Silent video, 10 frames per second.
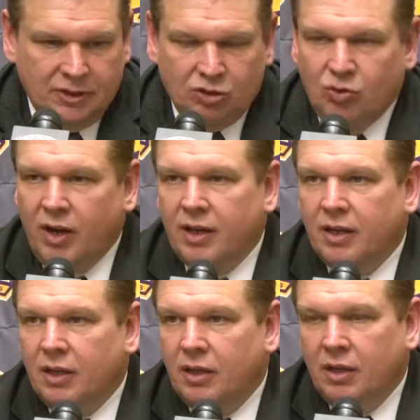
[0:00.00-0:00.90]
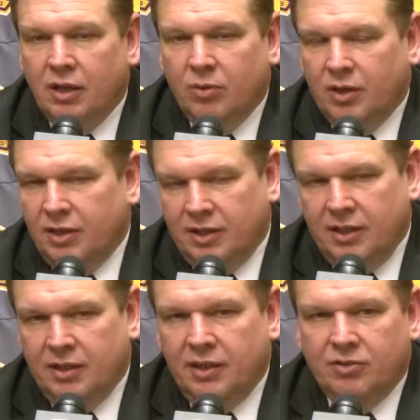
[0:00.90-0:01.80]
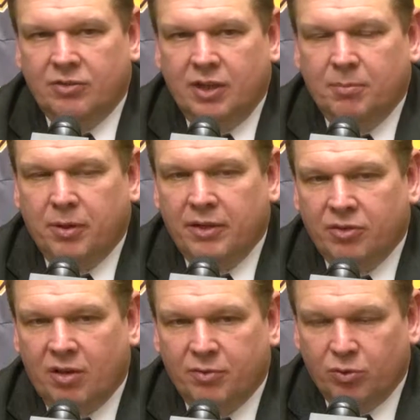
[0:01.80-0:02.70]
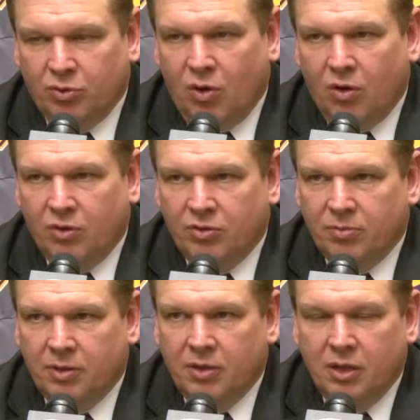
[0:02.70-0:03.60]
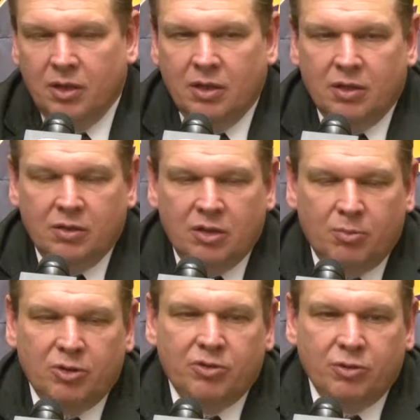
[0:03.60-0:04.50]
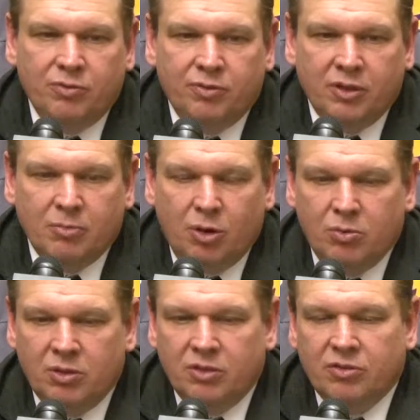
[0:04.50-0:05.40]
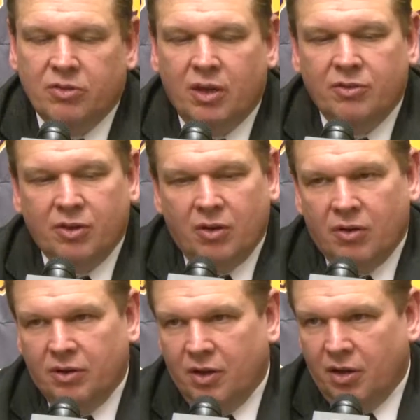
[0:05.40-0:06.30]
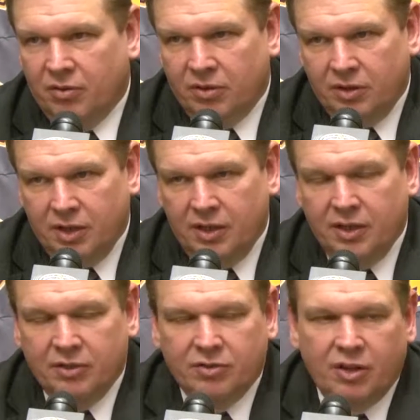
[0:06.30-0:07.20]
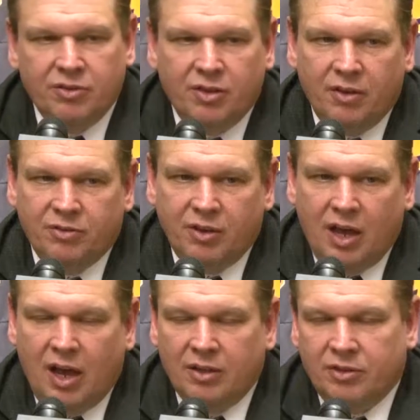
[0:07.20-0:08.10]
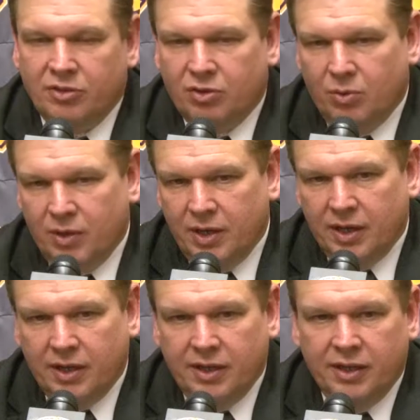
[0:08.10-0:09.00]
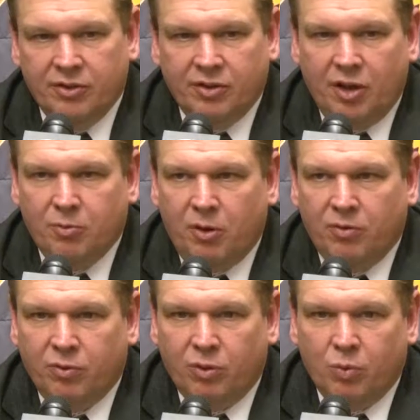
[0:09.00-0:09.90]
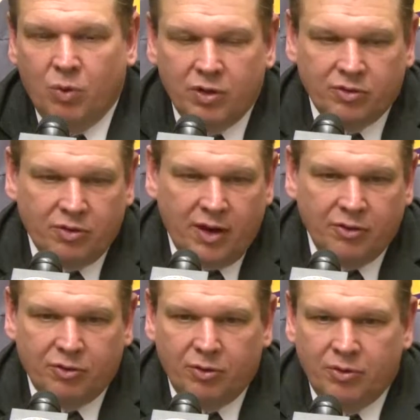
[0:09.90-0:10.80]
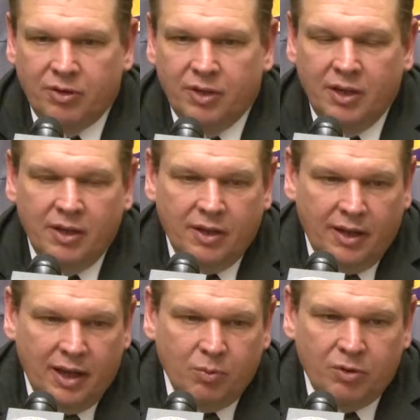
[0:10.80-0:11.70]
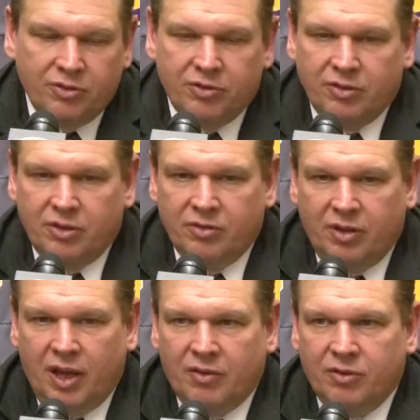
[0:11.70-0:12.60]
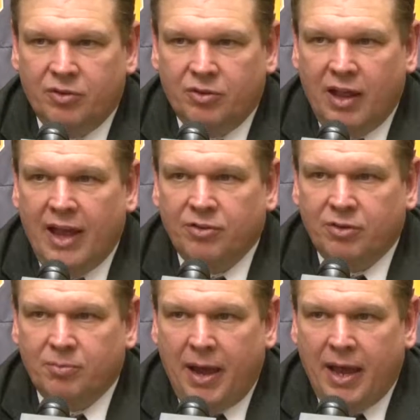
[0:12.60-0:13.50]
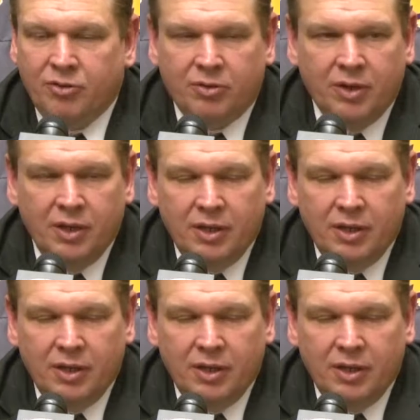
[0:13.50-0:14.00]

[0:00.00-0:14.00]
It's great. He plays off those guards. I mean, number 2 for them, Mobley, is such a hard cover. He can hit such tough shots. He's quick, and he can hit shots from all the floor. And 1's a great shooter, and Edwards is a heck of a slashing passer.